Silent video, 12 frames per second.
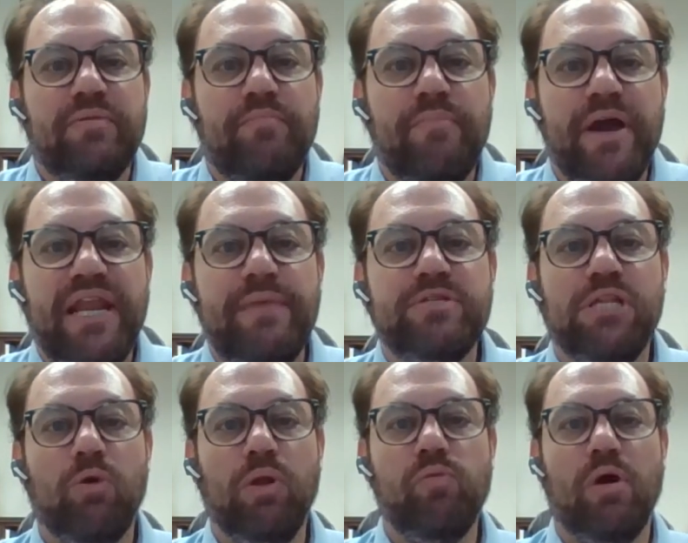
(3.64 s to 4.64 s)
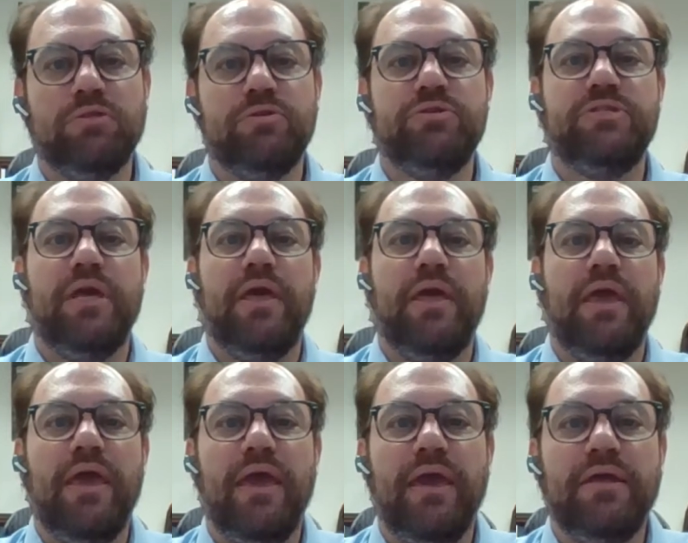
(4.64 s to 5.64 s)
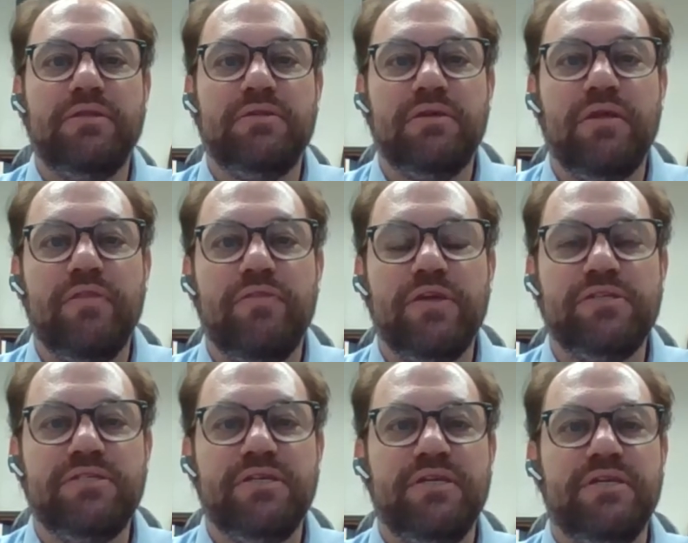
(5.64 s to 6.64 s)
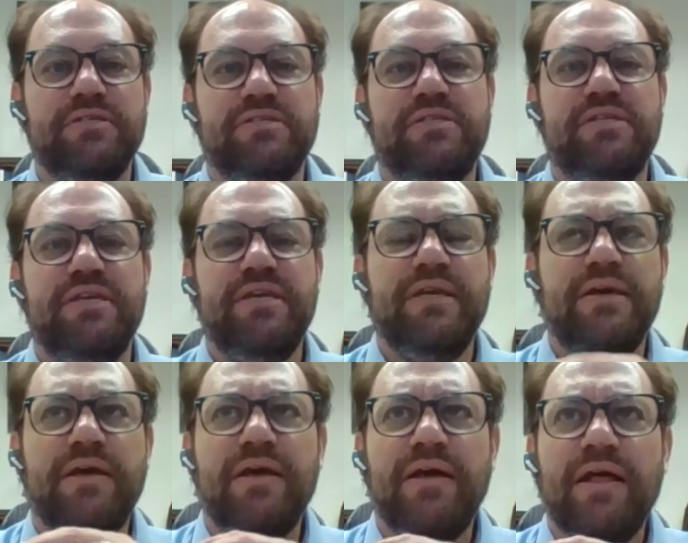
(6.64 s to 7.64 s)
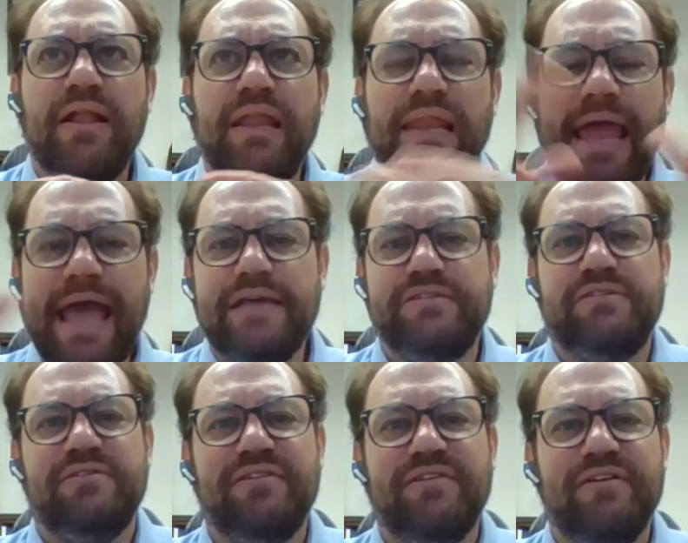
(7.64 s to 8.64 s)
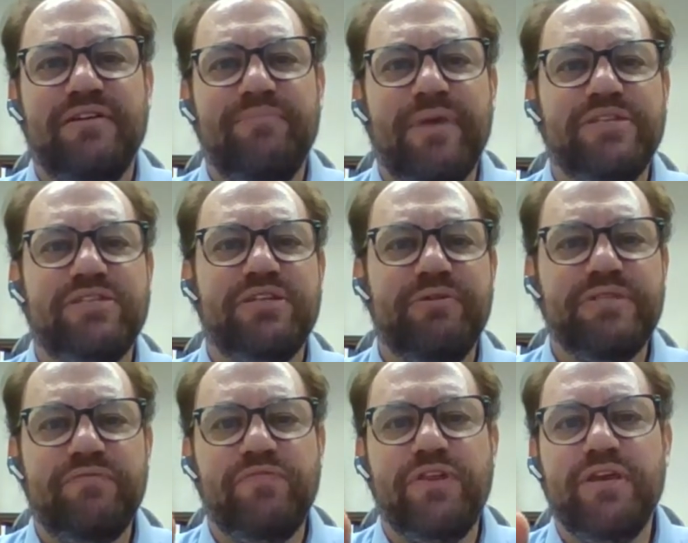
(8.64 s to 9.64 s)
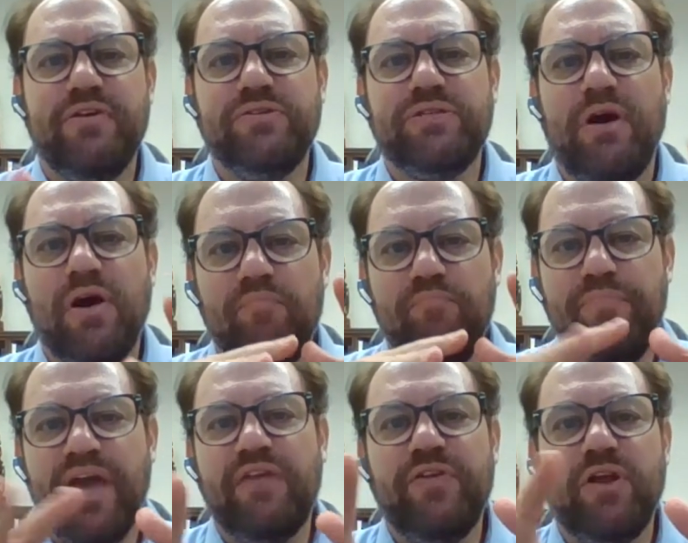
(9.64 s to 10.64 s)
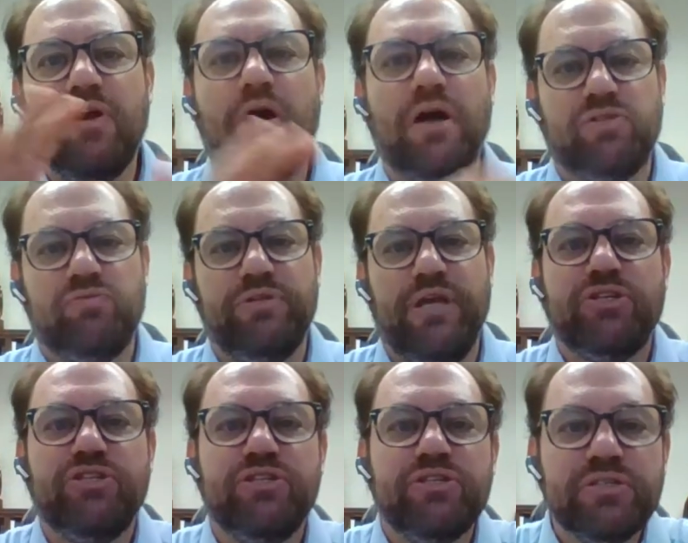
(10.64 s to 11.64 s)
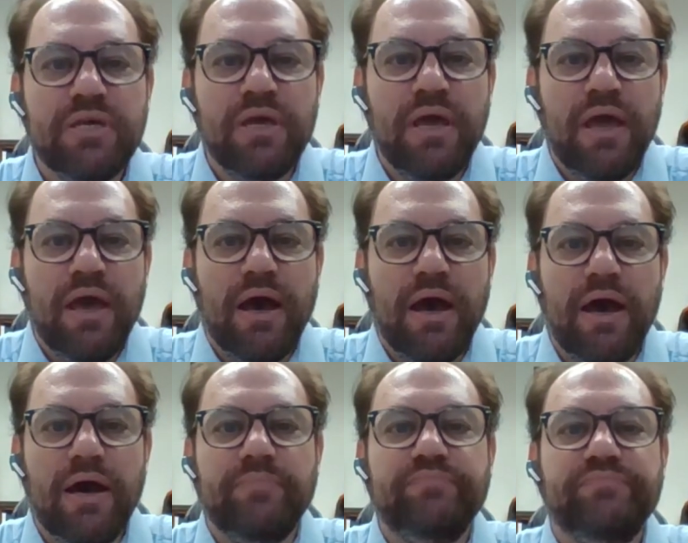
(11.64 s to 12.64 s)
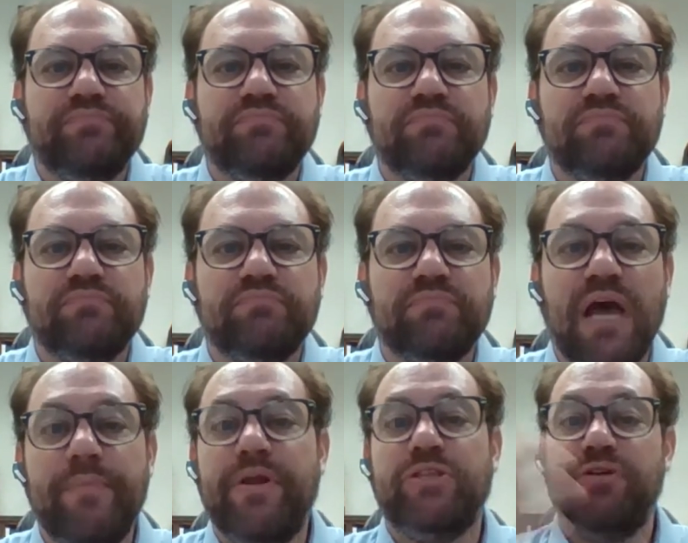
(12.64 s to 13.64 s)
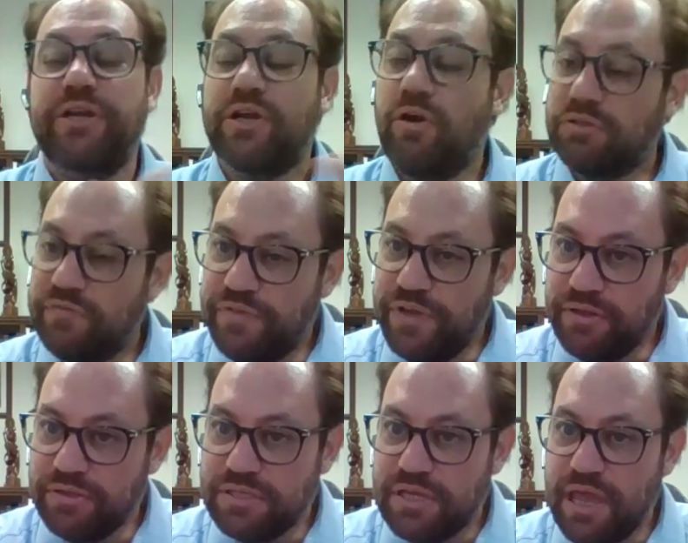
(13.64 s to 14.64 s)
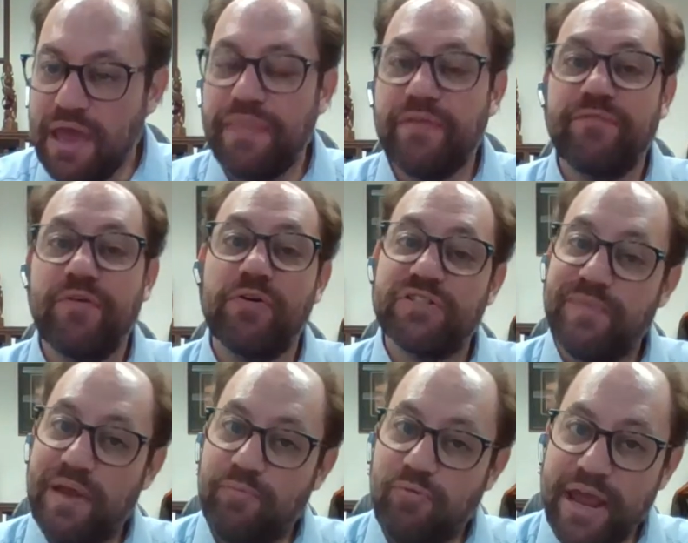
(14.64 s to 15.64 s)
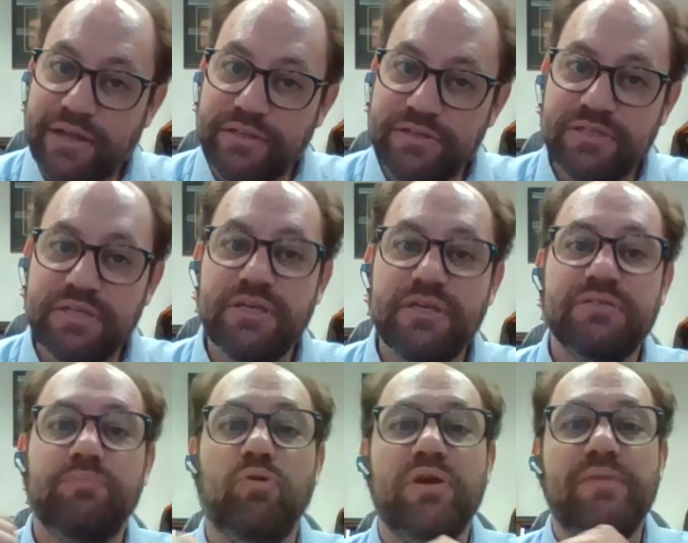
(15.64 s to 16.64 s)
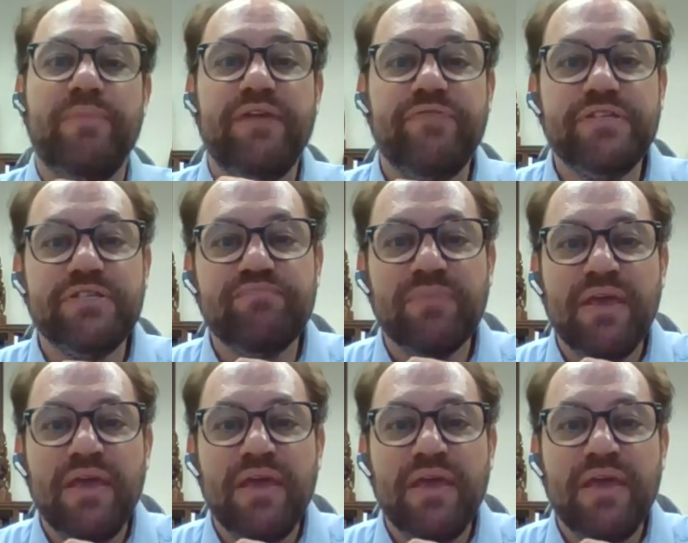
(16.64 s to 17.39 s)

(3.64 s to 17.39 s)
My name is Lowell Walters, and this is the last in my series of videos on benefit cost reductions. I'm an attorney at Carlton Fields, and the focus of my practice is employee benefits.